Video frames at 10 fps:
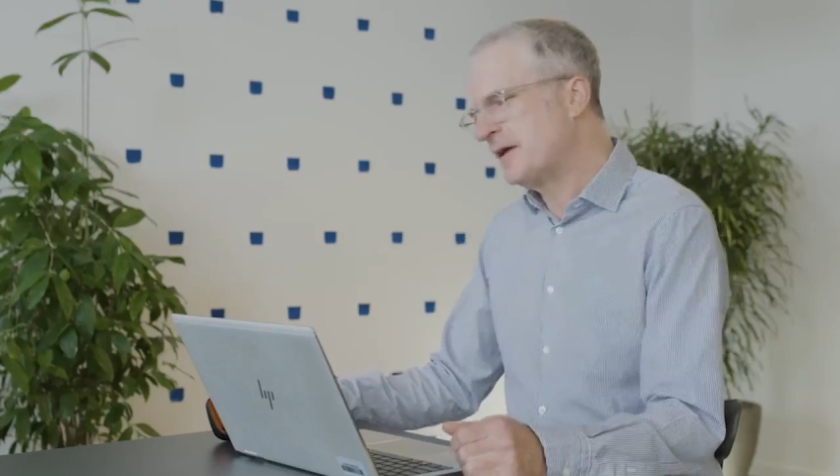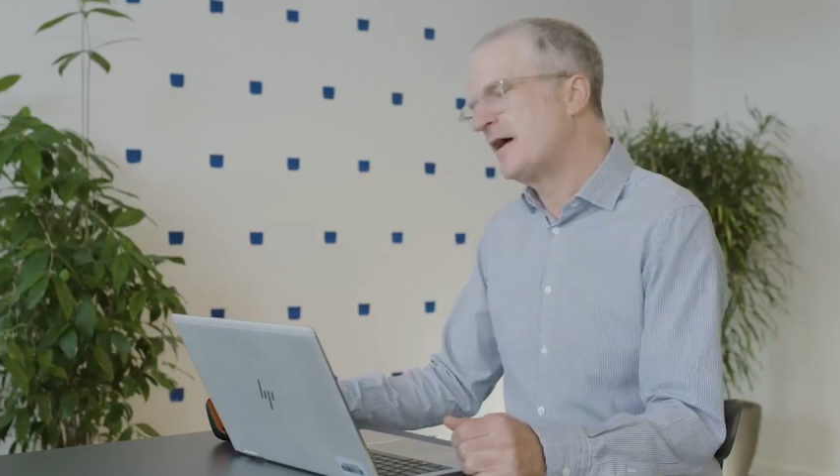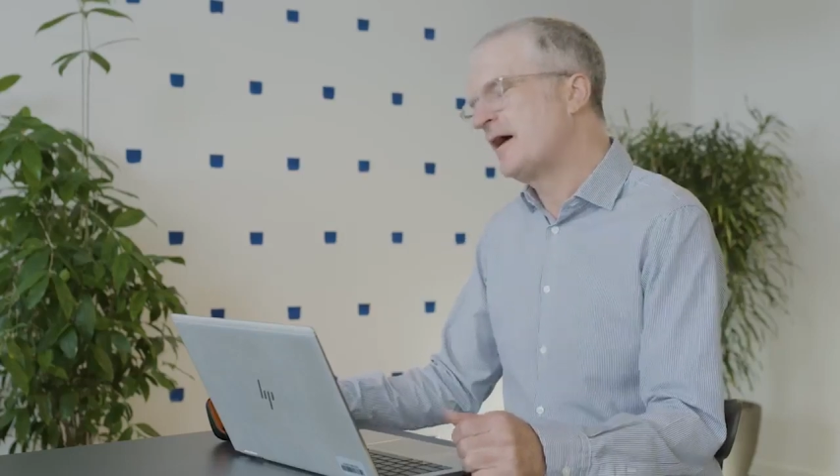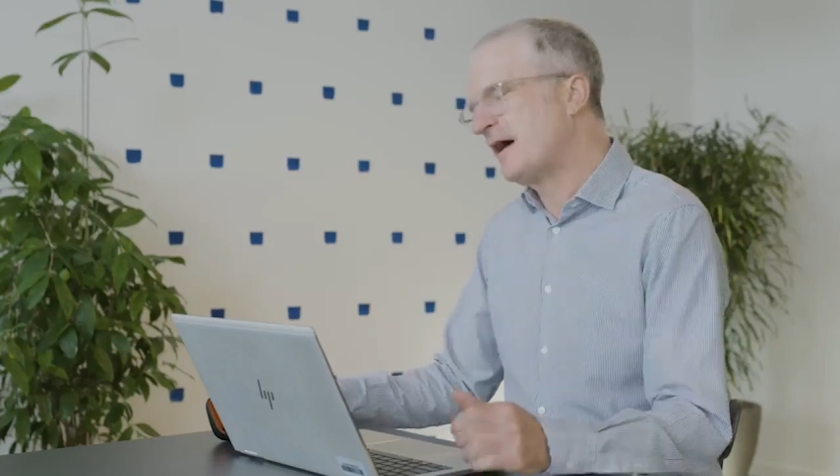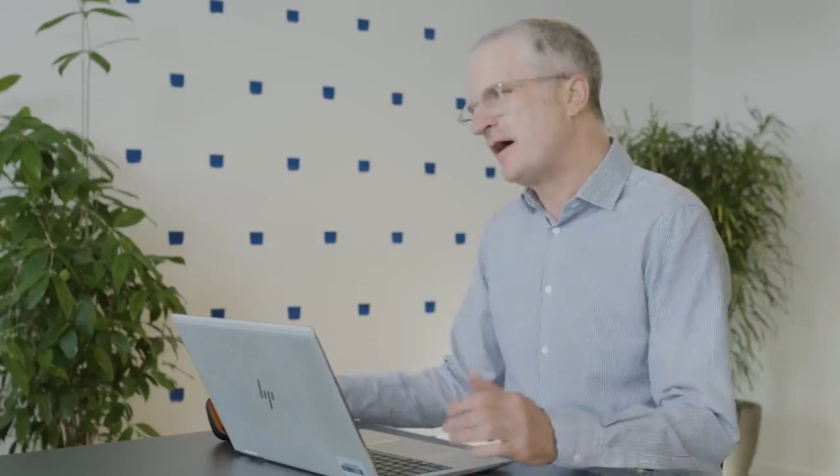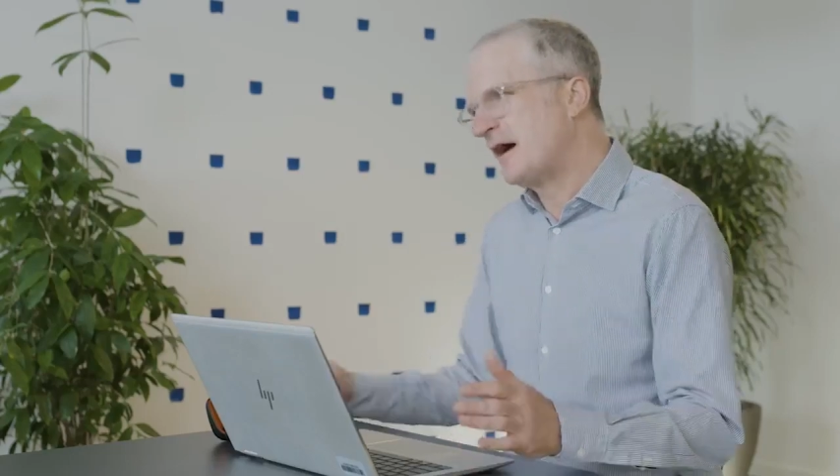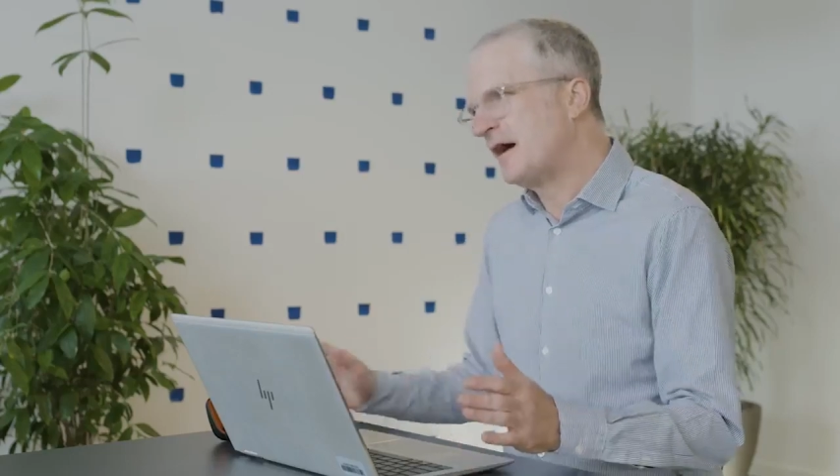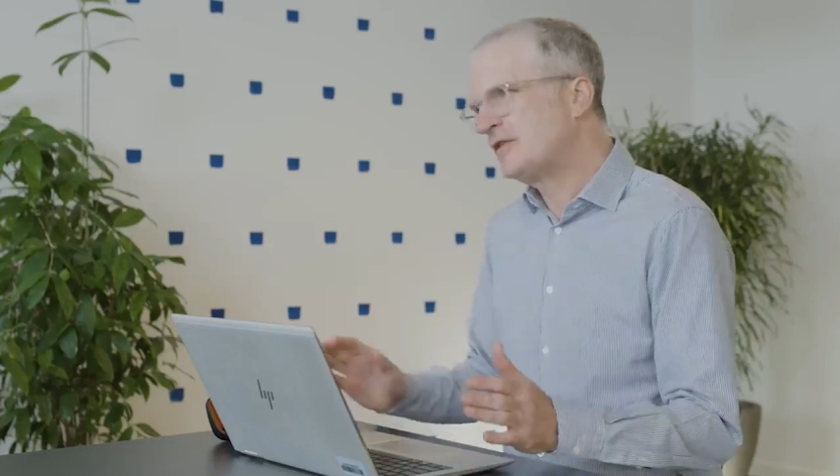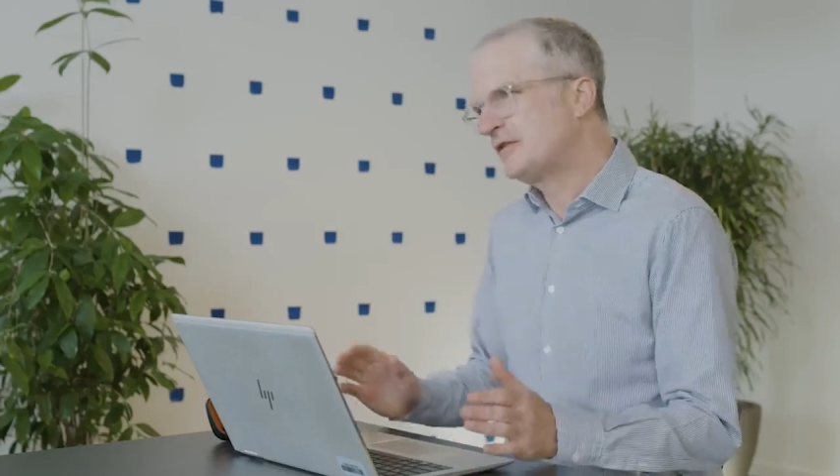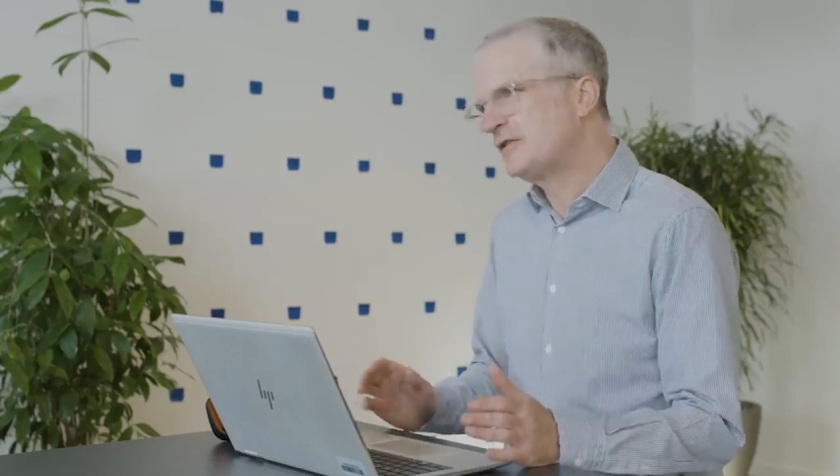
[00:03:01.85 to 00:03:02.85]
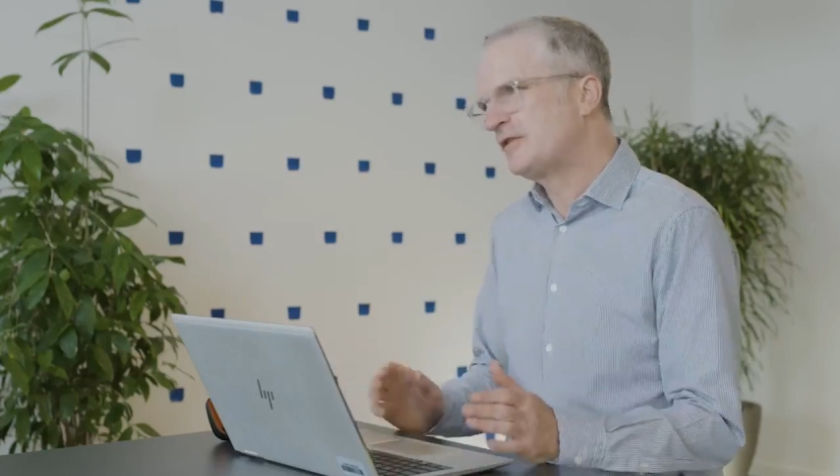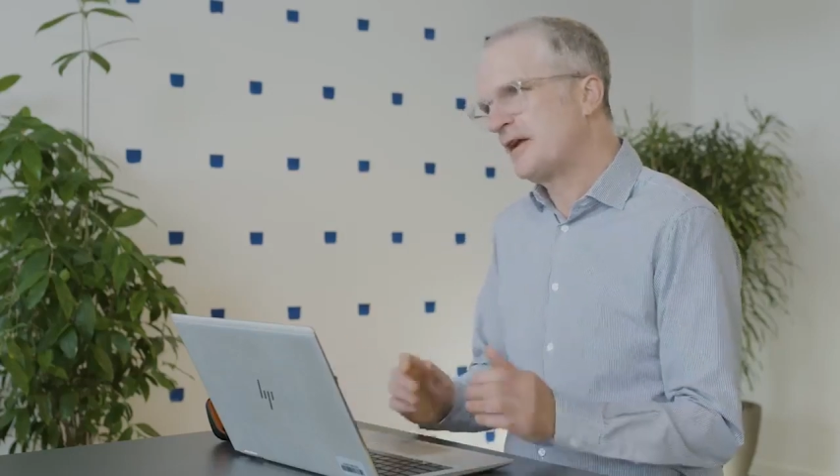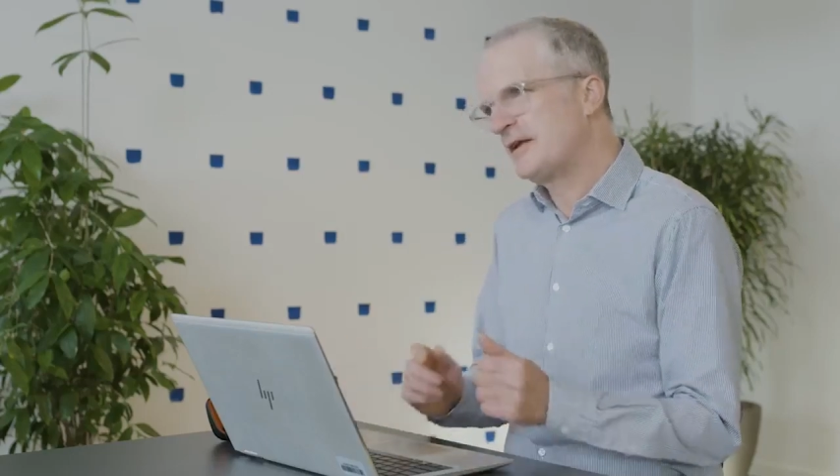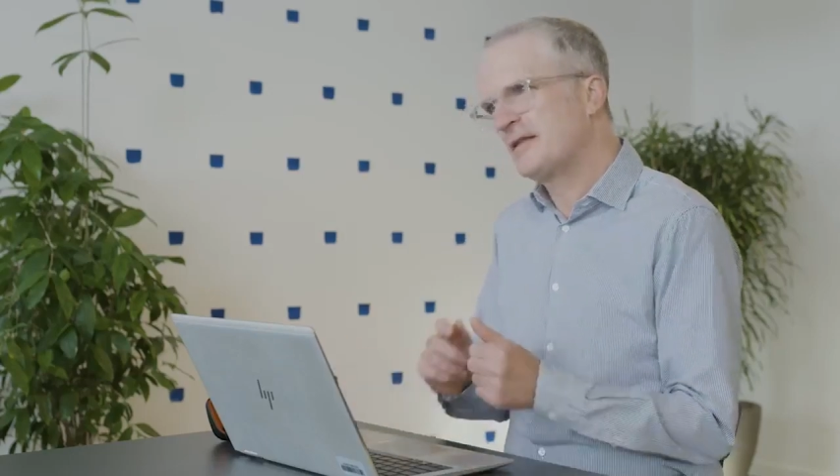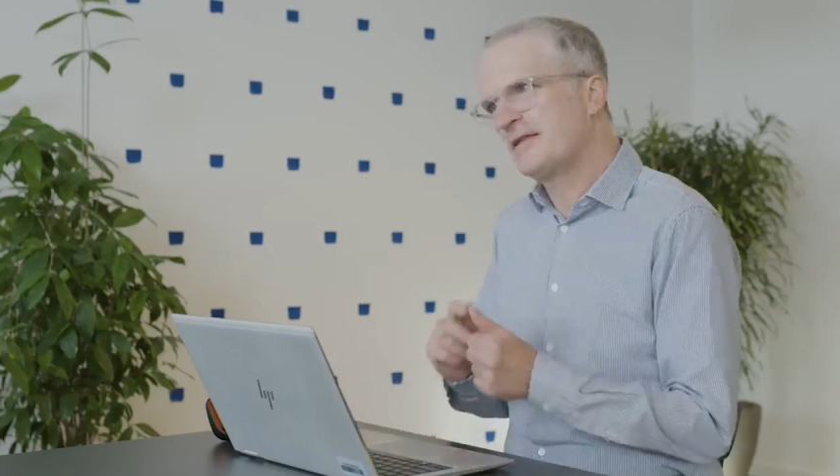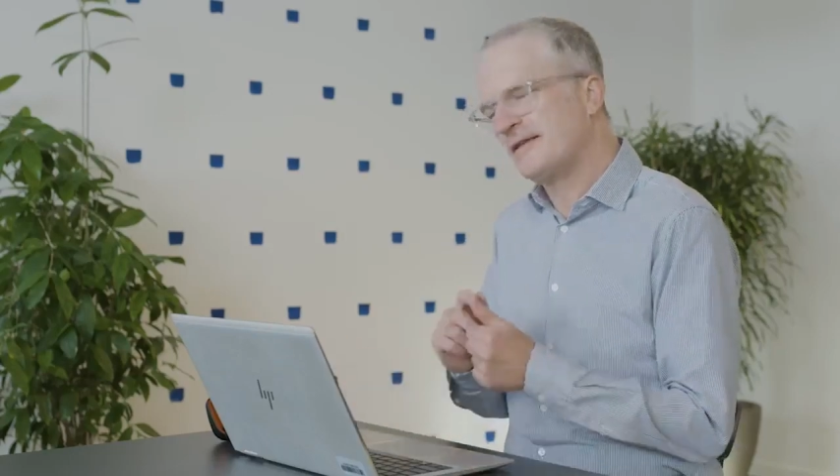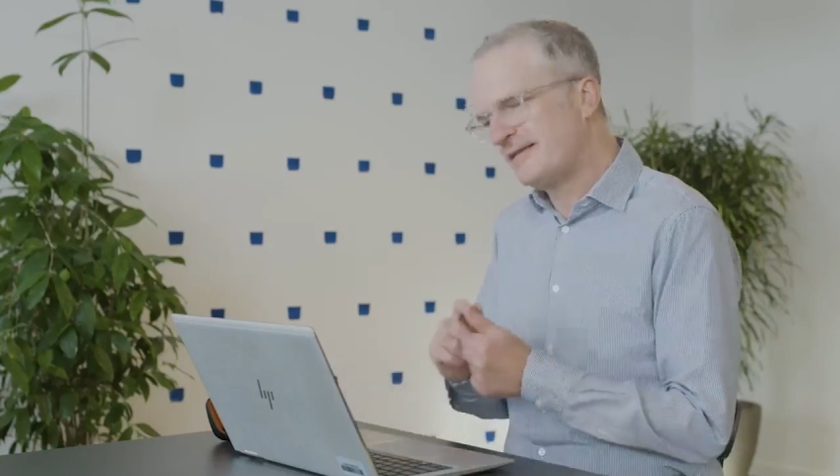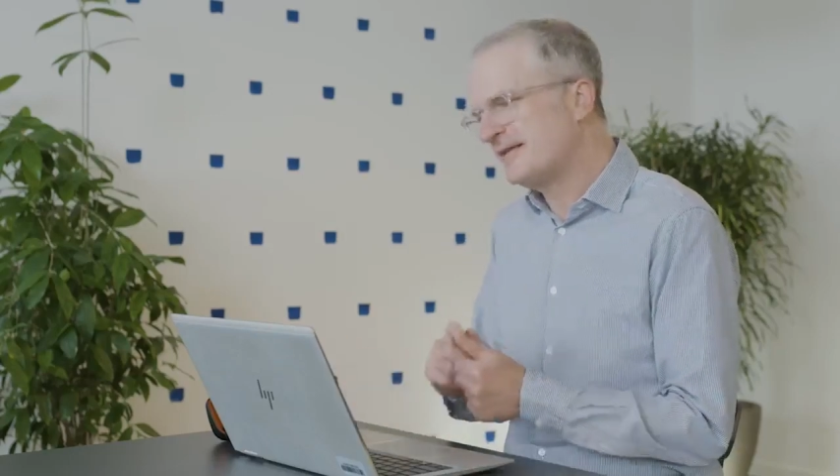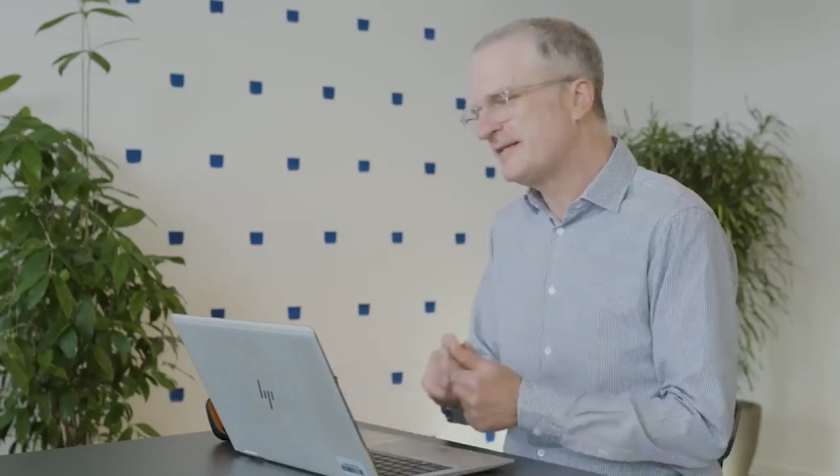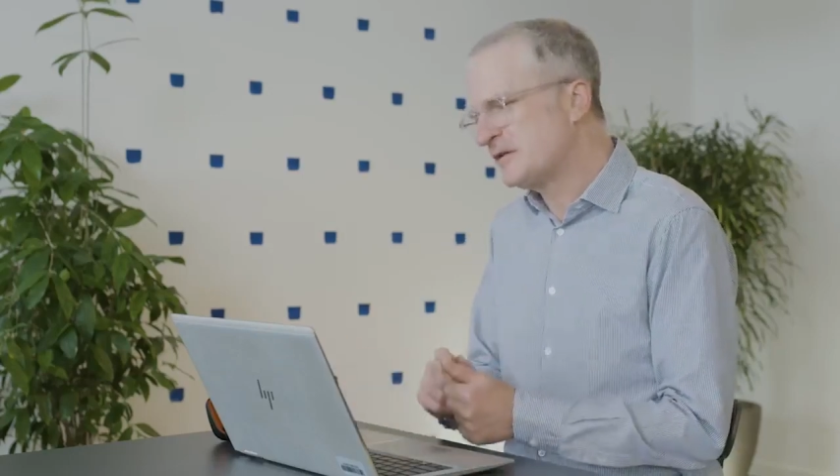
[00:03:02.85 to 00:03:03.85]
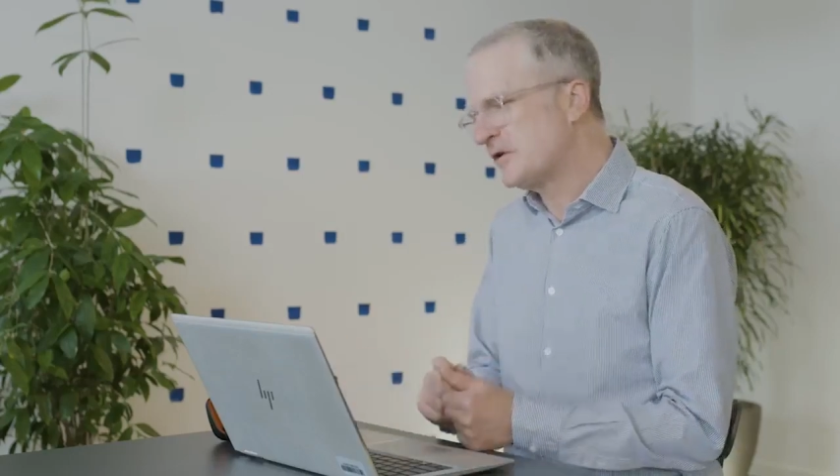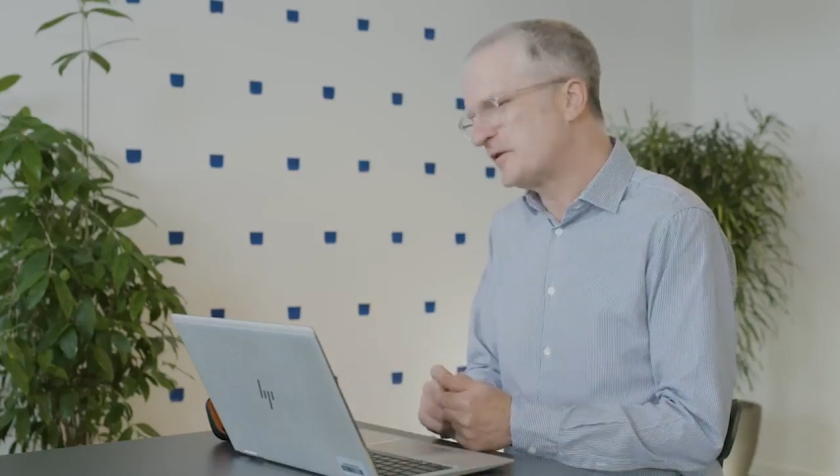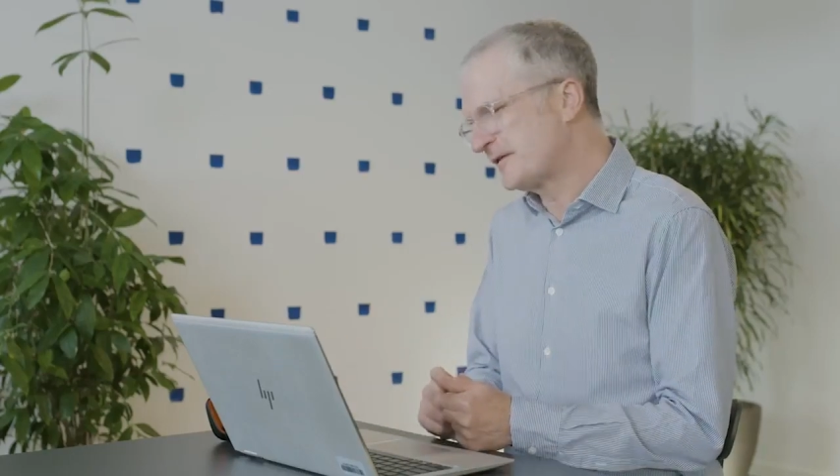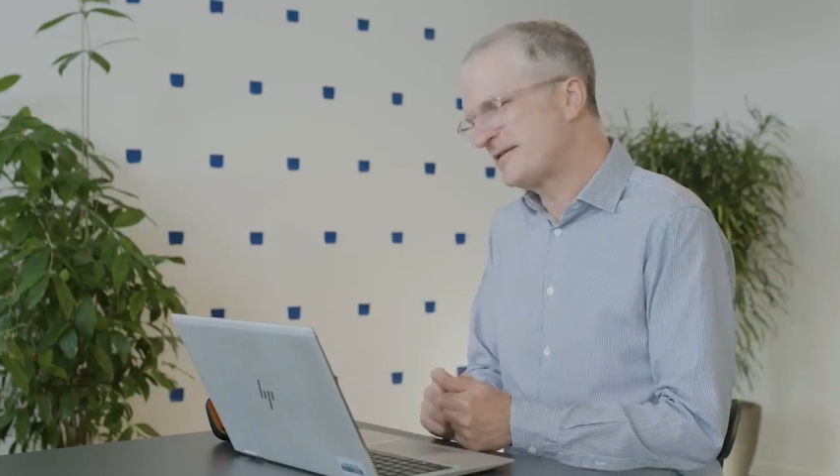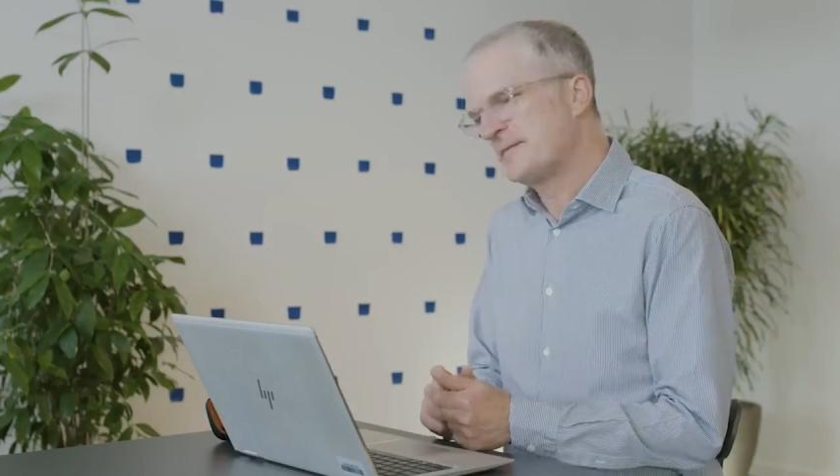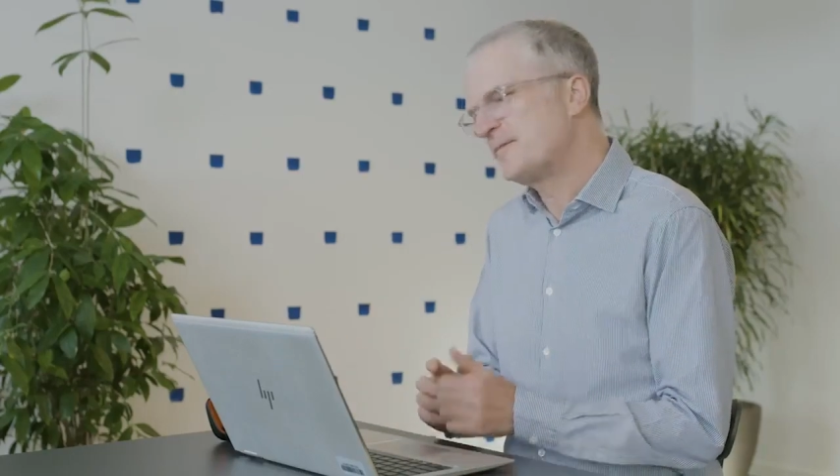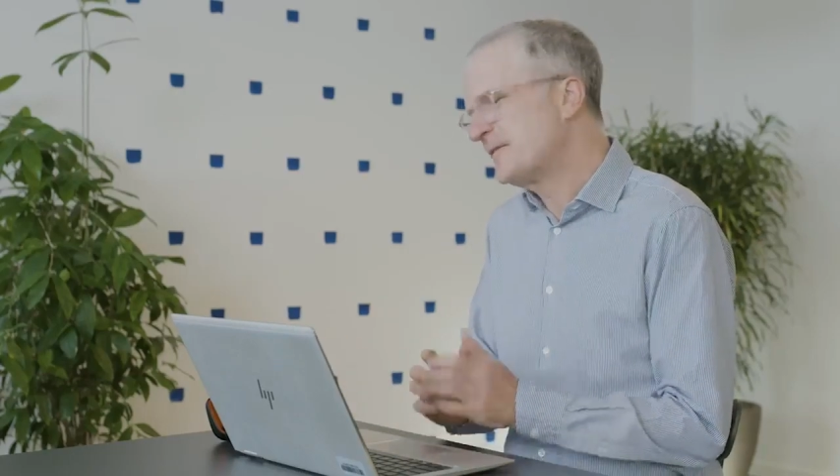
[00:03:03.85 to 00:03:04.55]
I do say this is not